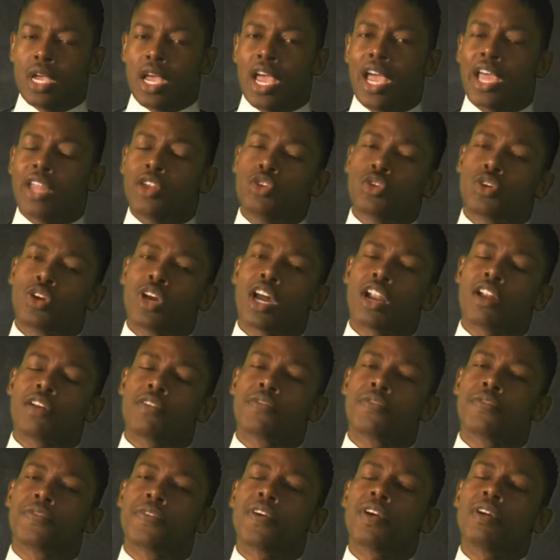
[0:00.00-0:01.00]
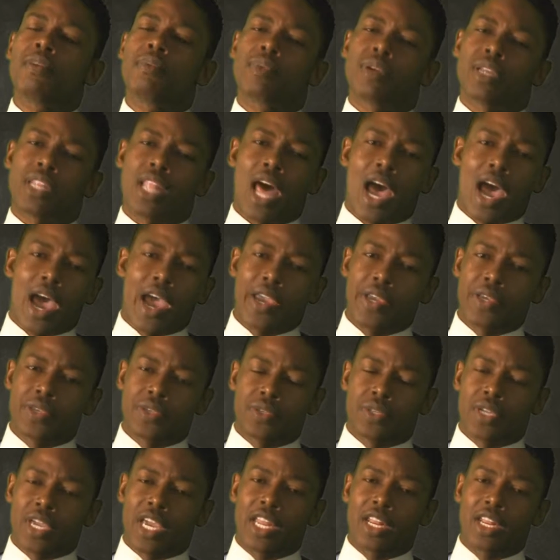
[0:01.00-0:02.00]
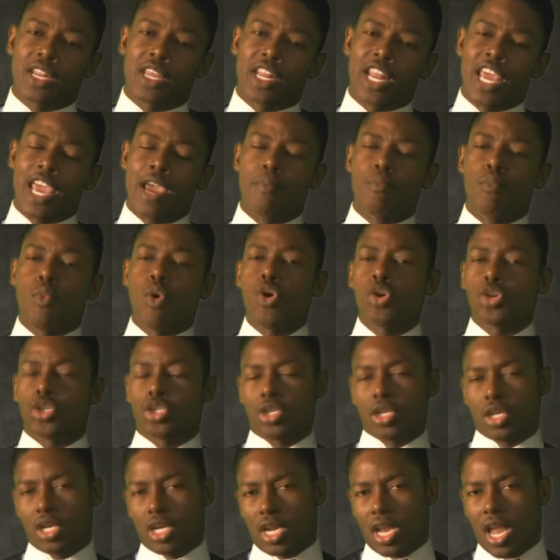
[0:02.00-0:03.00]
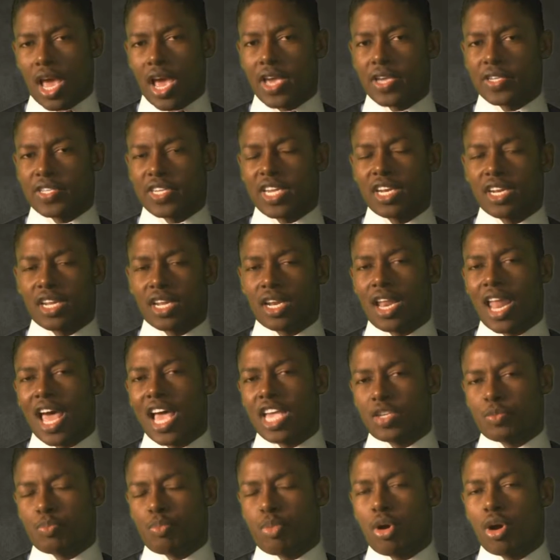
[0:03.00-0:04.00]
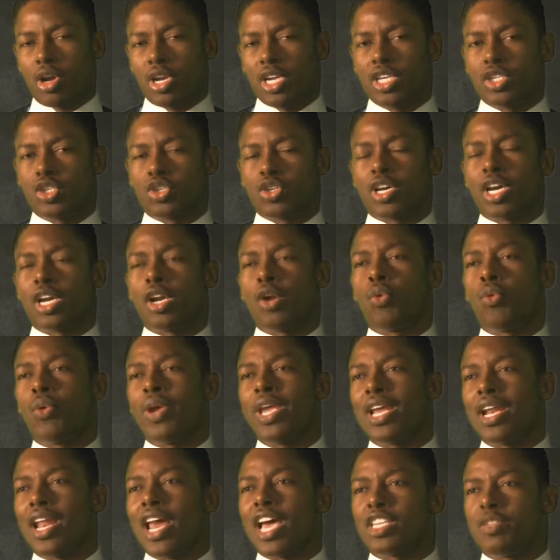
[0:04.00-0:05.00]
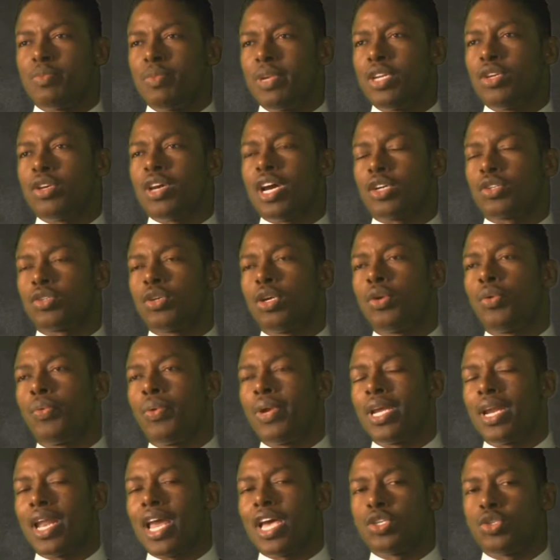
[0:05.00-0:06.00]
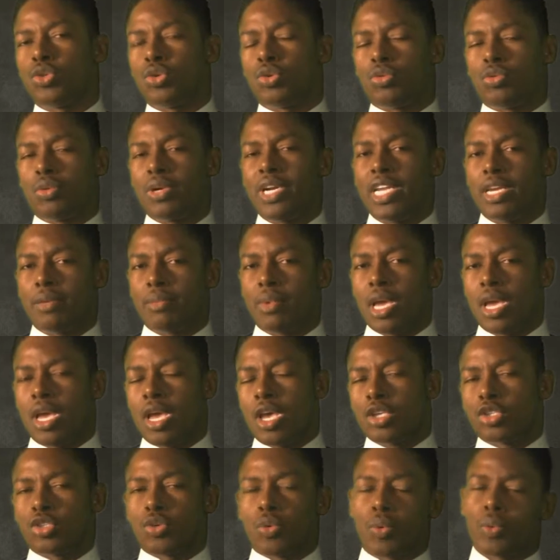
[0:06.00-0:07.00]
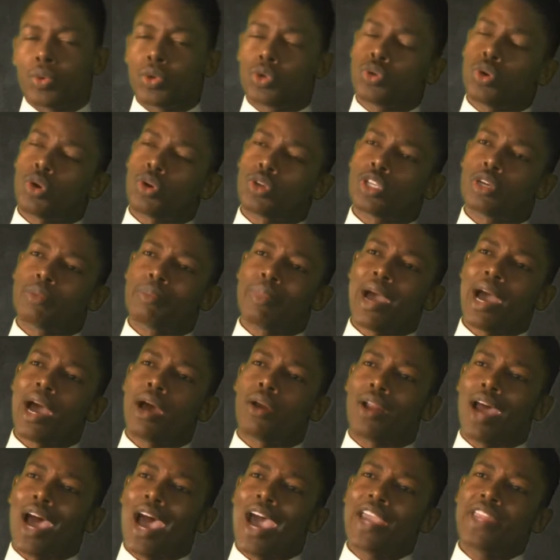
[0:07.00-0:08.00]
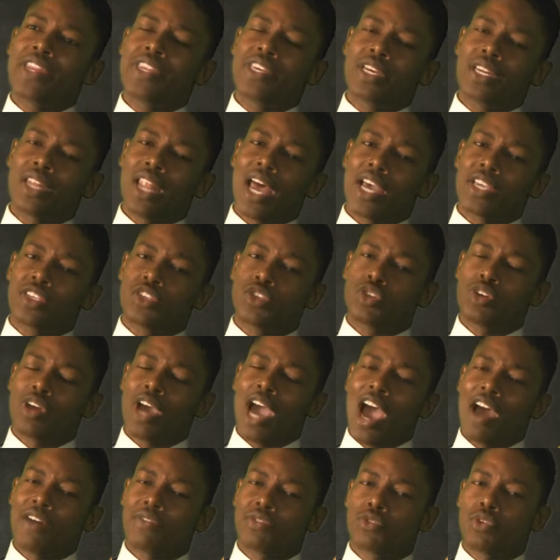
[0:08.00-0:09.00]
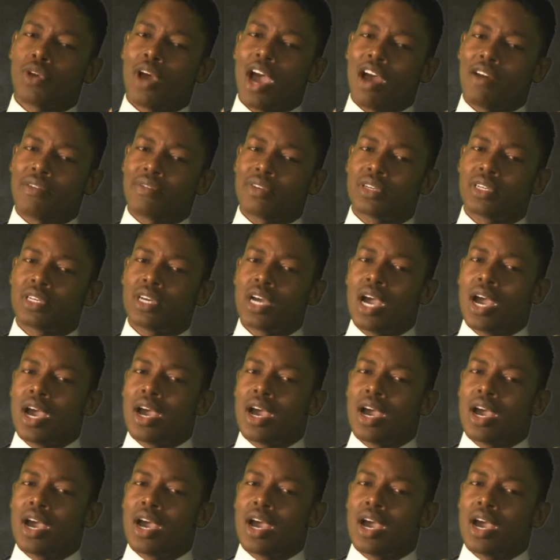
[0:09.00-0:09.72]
and you got to verbalize, and then emotionalize, and the last part is you got to realize, meaning you actually realize your dream. So when we talked about idealizing, you have to have a